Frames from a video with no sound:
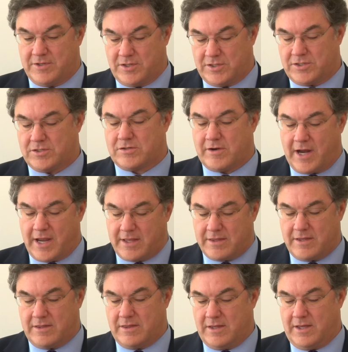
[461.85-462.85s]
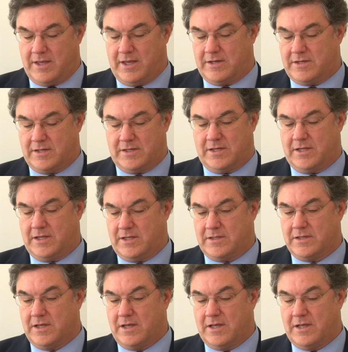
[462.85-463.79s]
to strengthen the entity